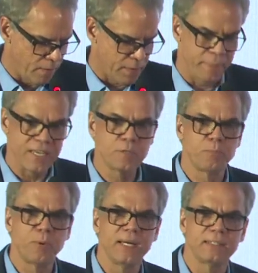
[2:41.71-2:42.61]
the
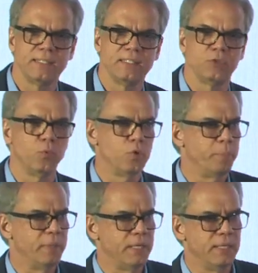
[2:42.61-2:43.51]
best practices
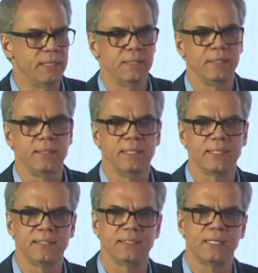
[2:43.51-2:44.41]
would be
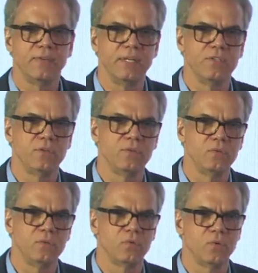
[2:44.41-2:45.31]
necessary
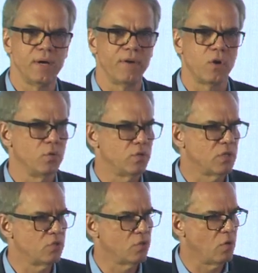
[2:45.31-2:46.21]
to have a good
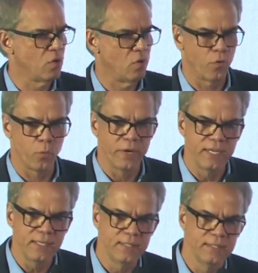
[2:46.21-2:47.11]
control on
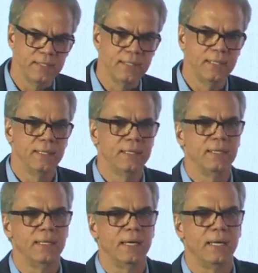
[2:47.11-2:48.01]
weed,
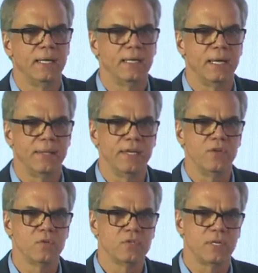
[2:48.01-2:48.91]
and they
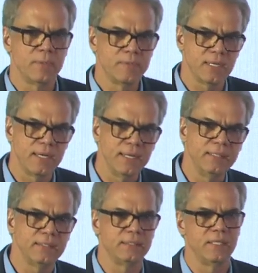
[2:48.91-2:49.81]
use
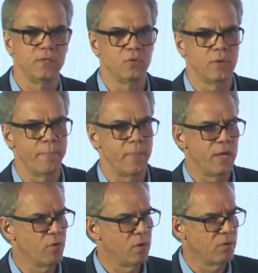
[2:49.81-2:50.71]
herbicides. They do a
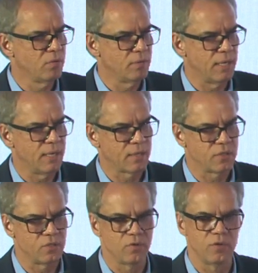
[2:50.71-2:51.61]
manual
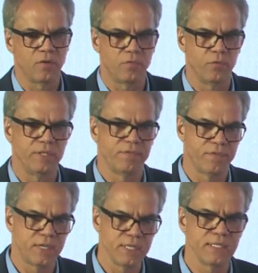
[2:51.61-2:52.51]
control of weed
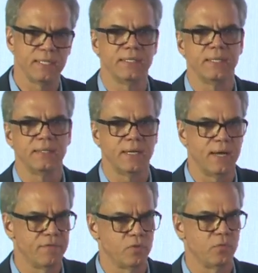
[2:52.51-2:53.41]
first, and then
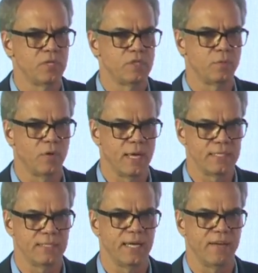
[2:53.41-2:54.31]
afterwards, as
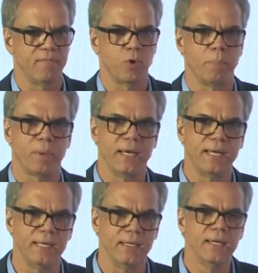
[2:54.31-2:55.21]
they have more
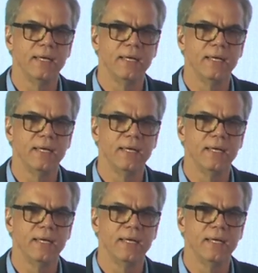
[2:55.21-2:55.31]
planting,